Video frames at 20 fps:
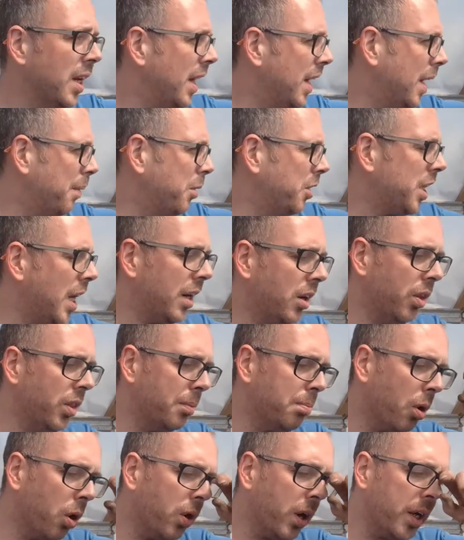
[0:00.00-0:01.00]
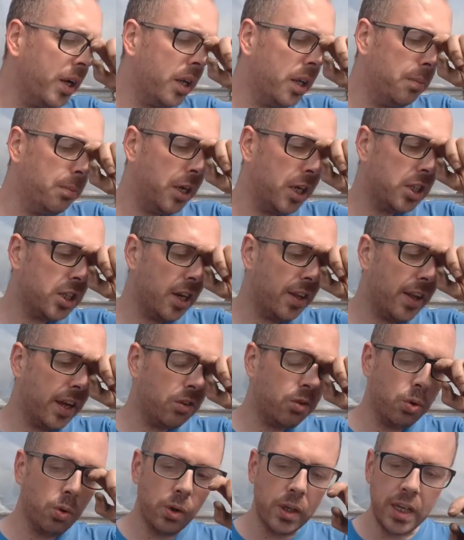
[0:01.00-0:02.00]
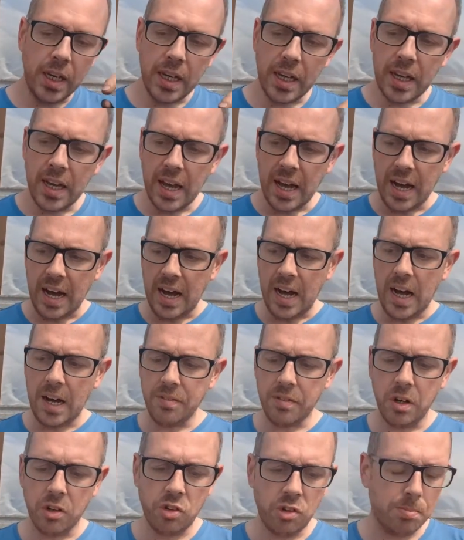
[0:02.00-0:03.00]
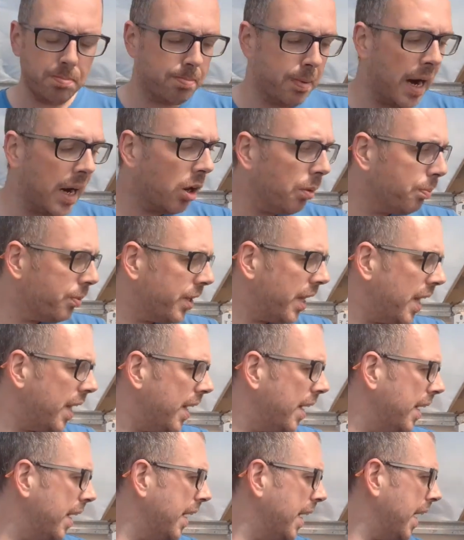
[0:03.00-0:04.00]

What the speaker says: and I'll be checking on the pumpkin to make sure that's okay. I have got some backups there.